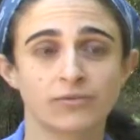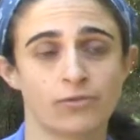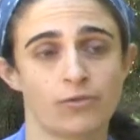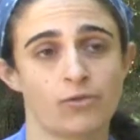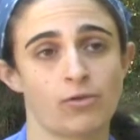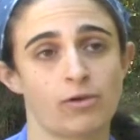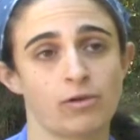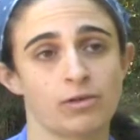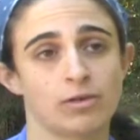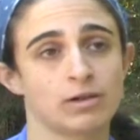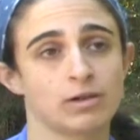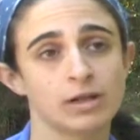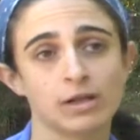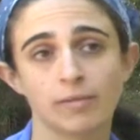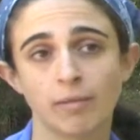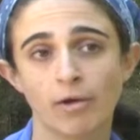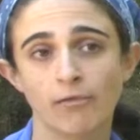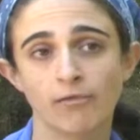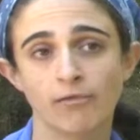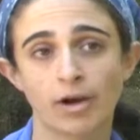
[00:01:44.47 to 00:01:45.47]
for learning
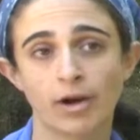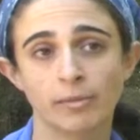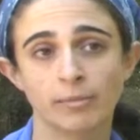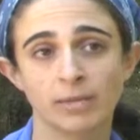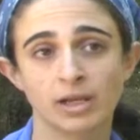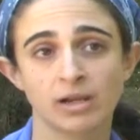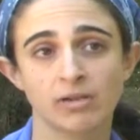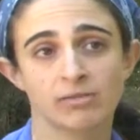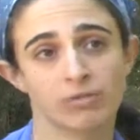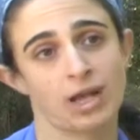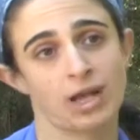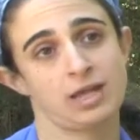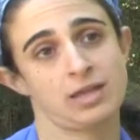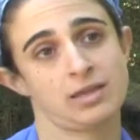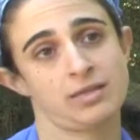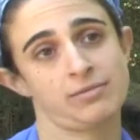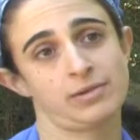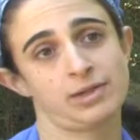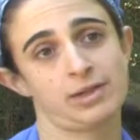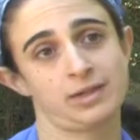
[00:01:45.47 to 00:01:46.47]
about farming right
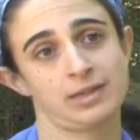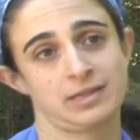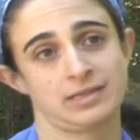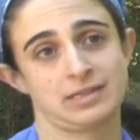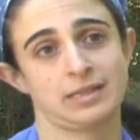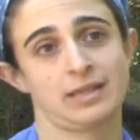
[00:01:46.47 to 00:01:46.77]
in the middle of the